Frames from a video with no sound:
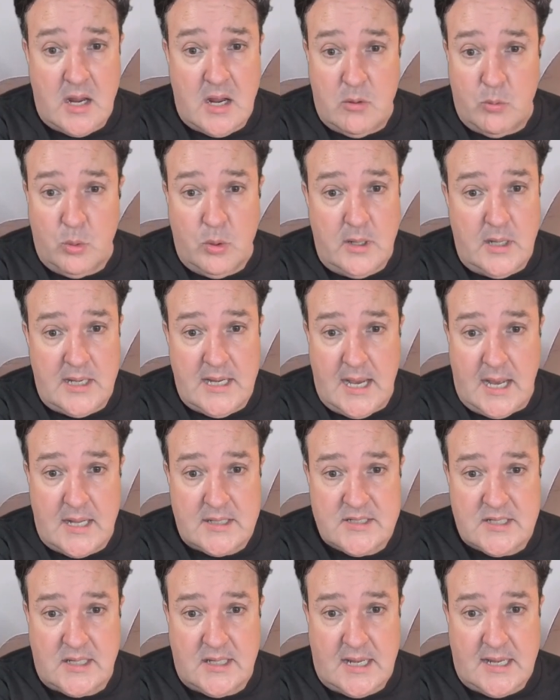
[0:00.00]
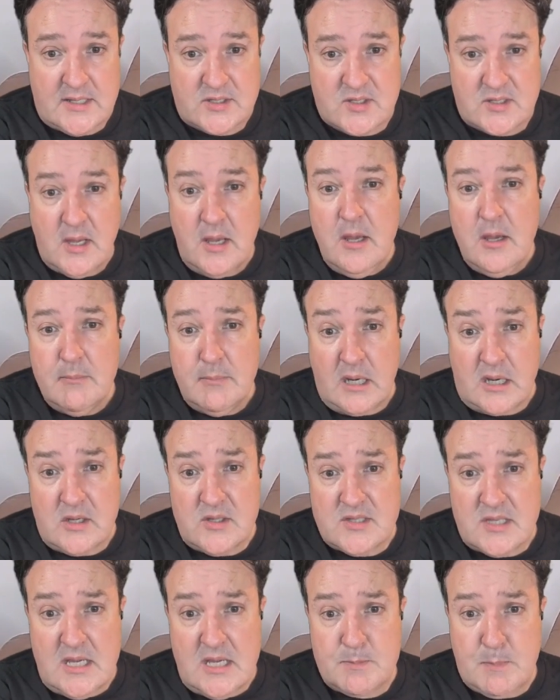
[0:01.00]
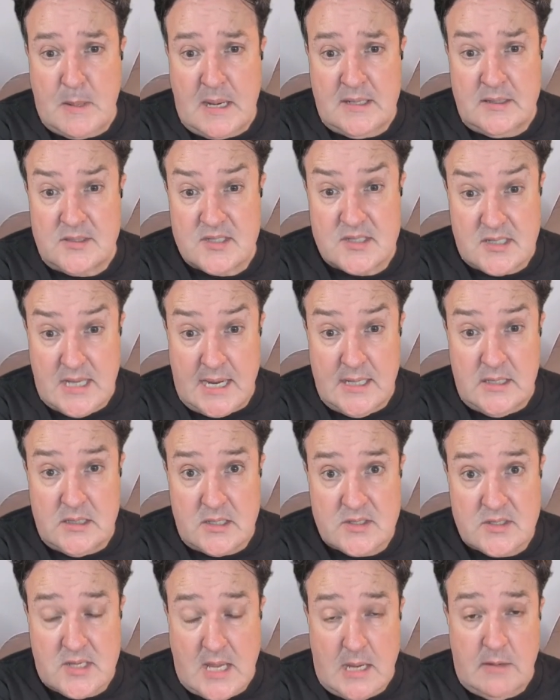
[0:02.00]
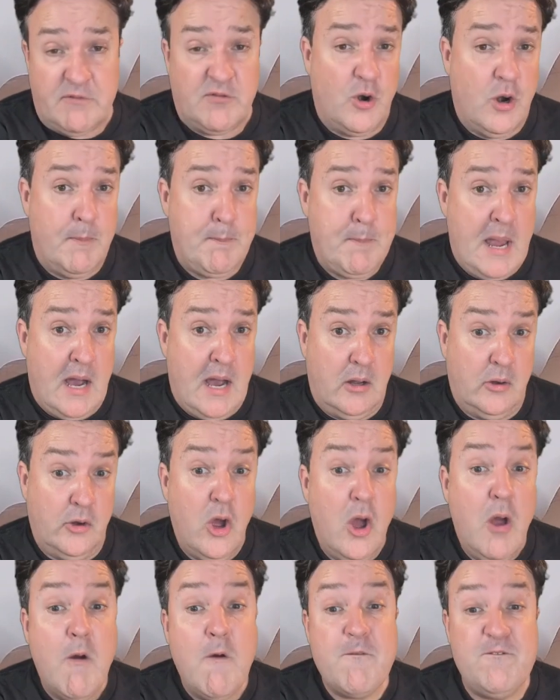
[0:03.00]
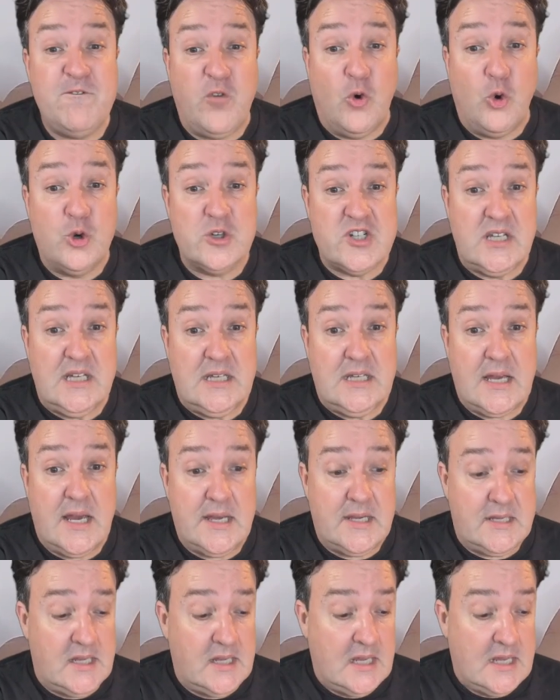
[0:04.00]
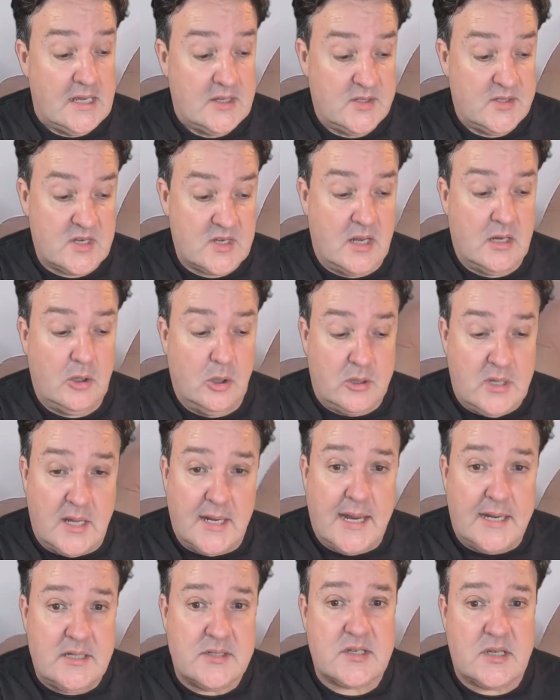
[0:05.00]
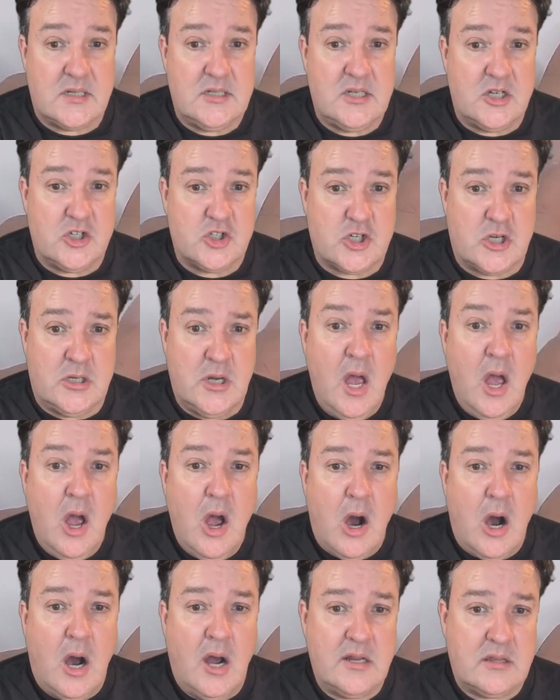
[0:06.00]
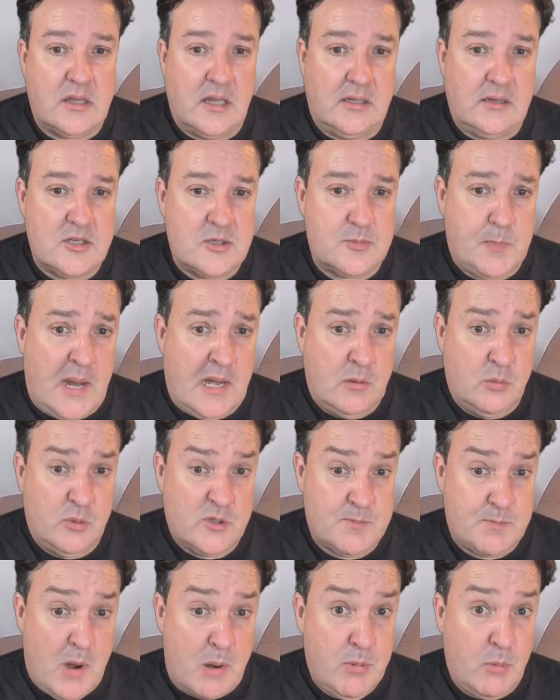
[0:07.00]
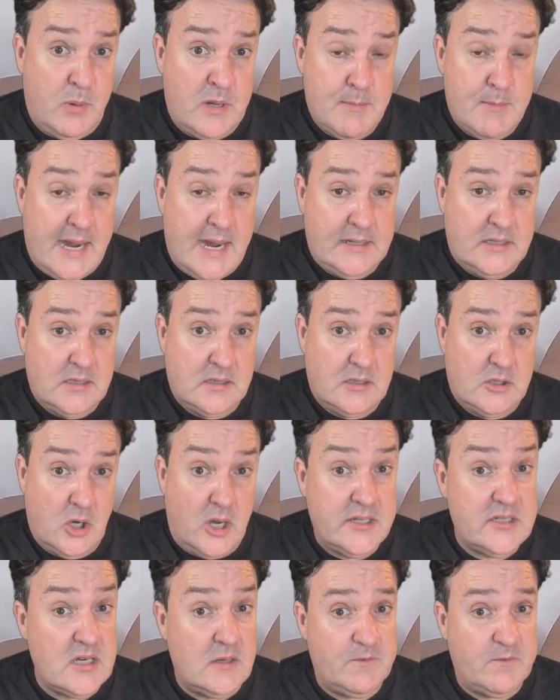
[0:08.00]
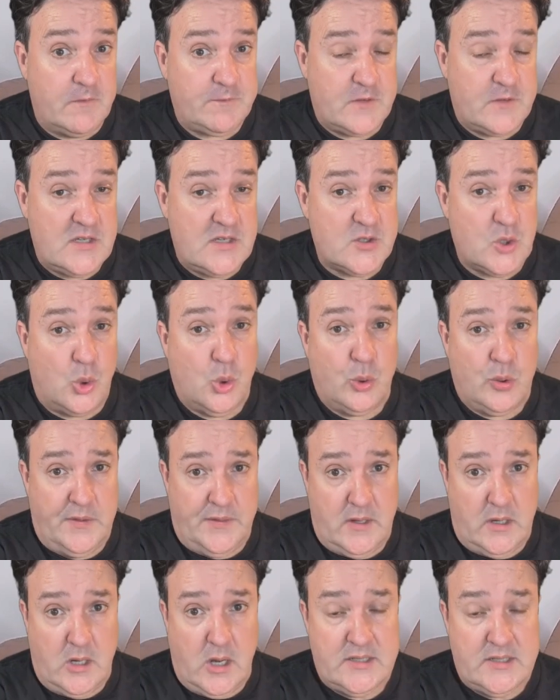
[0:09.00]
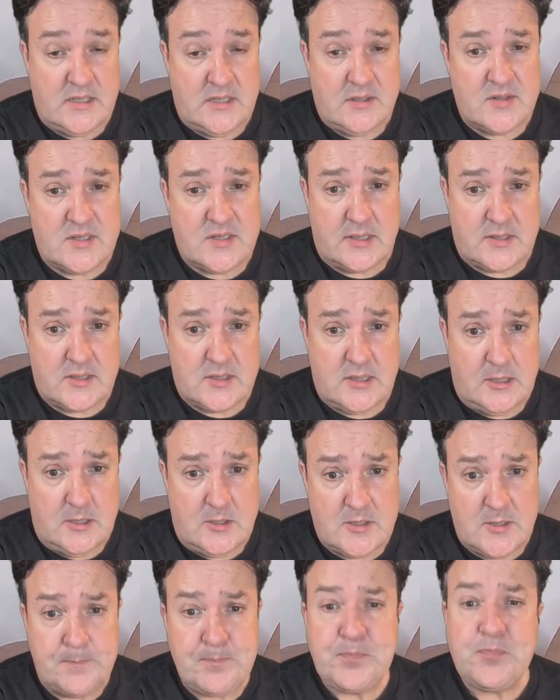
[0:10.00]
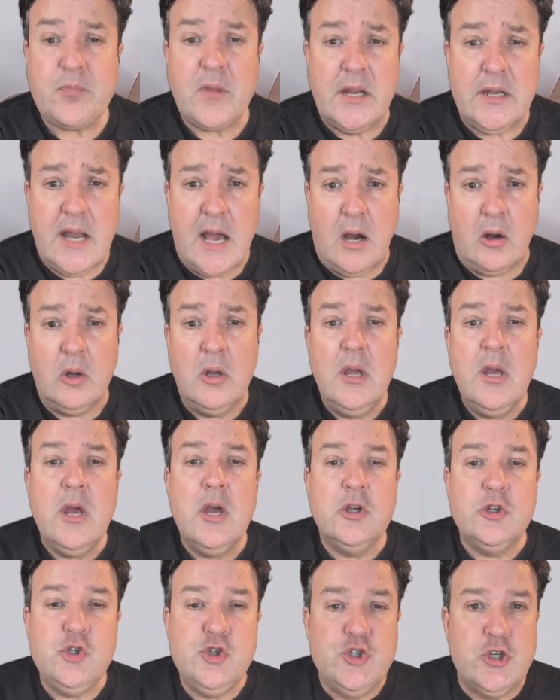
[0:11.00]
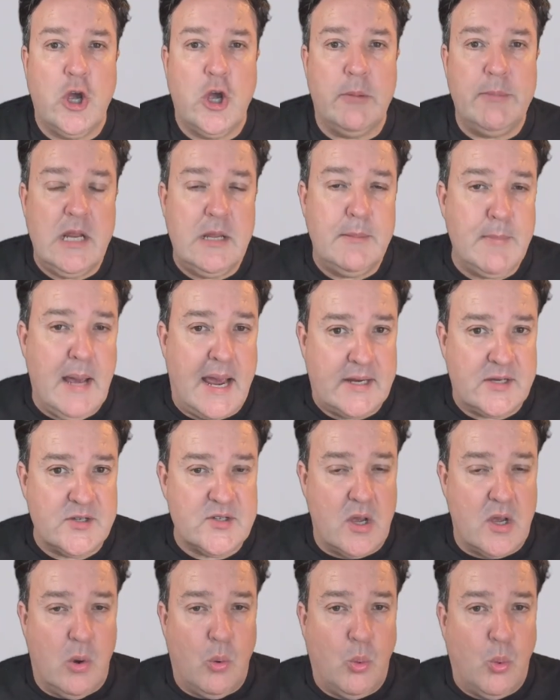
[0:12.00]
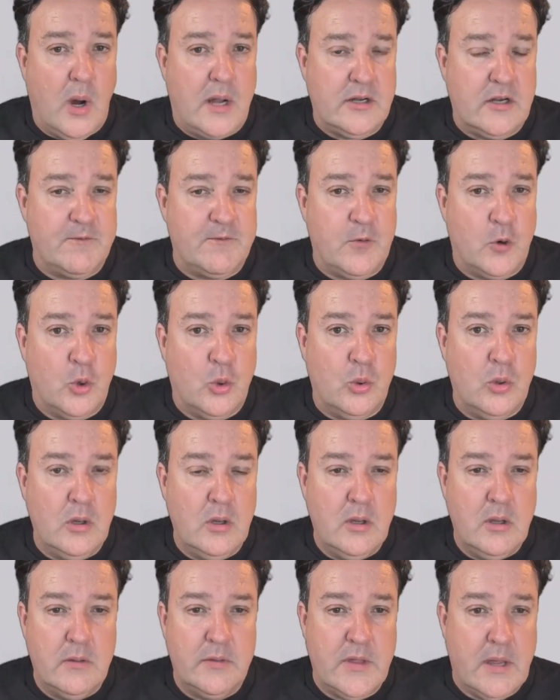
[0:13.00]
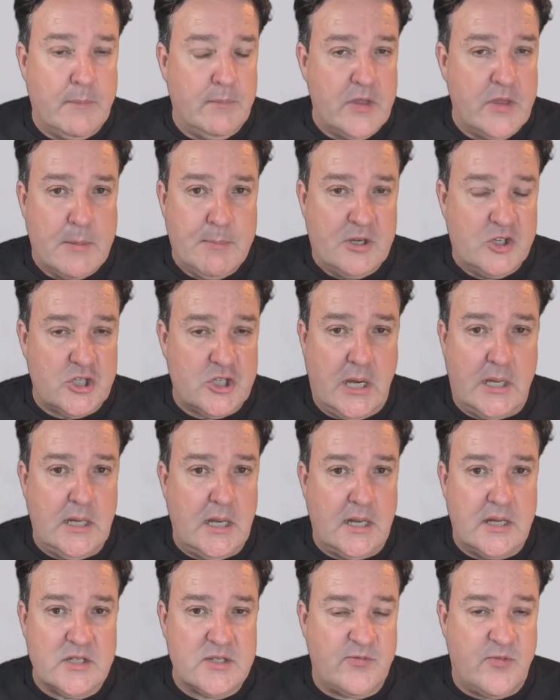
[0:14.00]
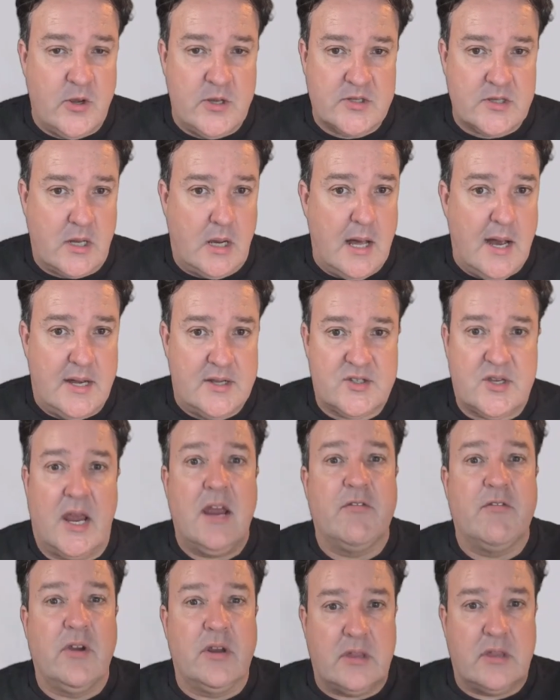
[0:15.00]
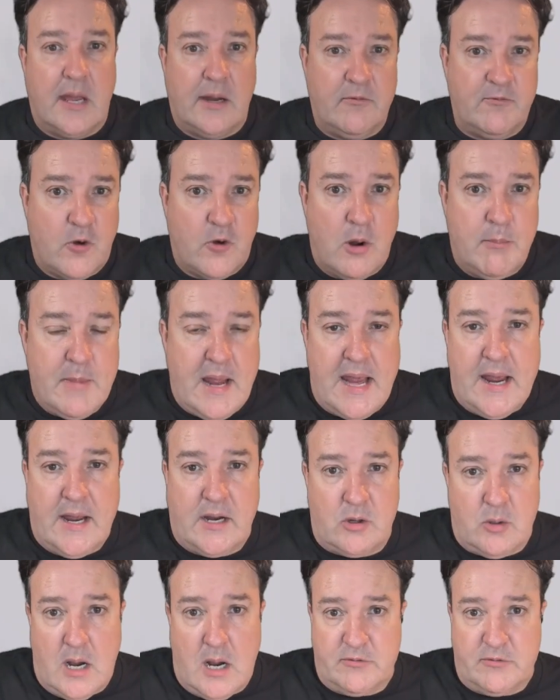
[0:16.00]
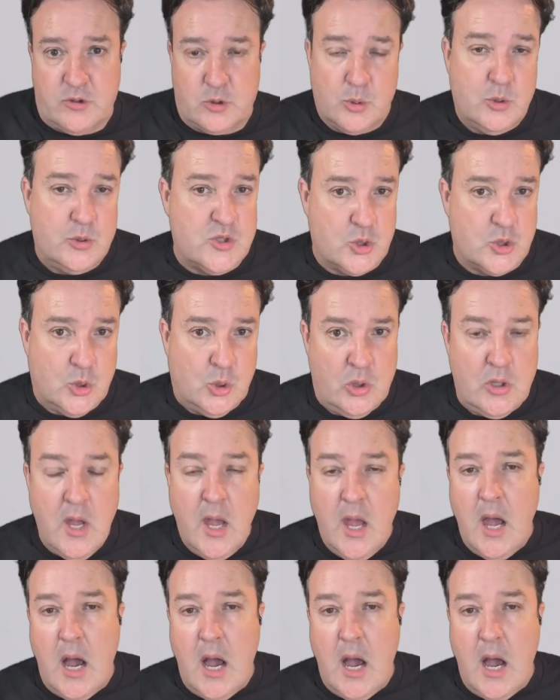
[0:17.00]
really hard to guess because these pens stayed the same for about 40 years. Looking at its condition, I think this pen was probably made in the 1950s or in the 1960s. Now, Germany makes wonderful. Their machining is first class. Everything from aircraft through to